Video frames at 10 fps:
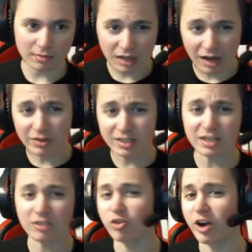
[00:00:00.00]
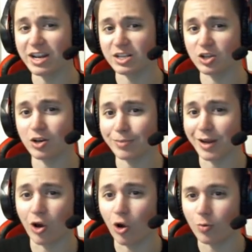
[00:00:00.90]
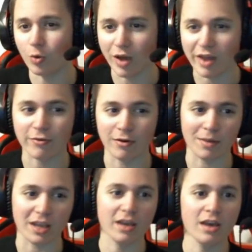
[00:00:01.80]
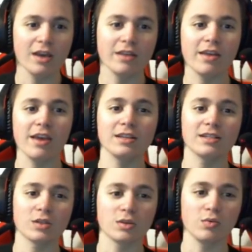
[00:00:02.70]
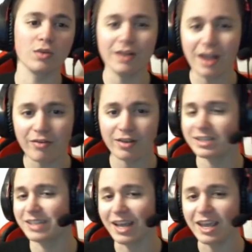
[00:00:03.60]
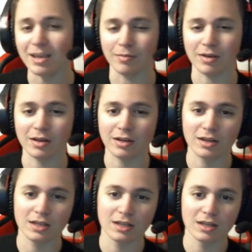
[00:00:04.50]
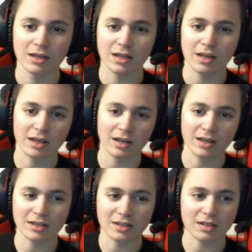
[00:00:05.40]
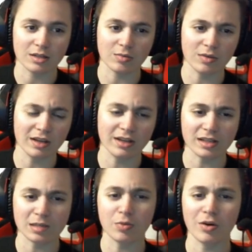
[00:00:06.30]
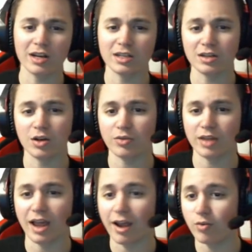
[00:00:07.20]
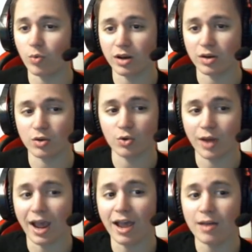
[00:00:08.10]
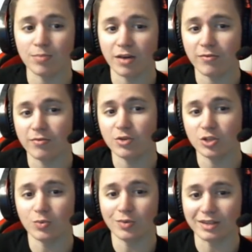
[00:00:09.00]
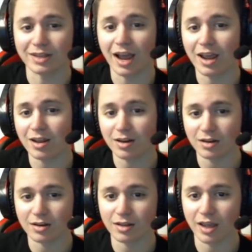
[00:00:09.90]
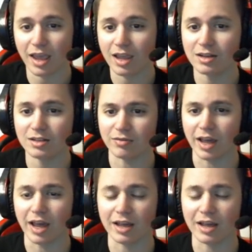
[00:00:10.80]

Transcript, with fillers: Ever since Freddy took my home away from me, things were never the same. It's really disappointing to know that everyone who had bright futures will die in the hands of that.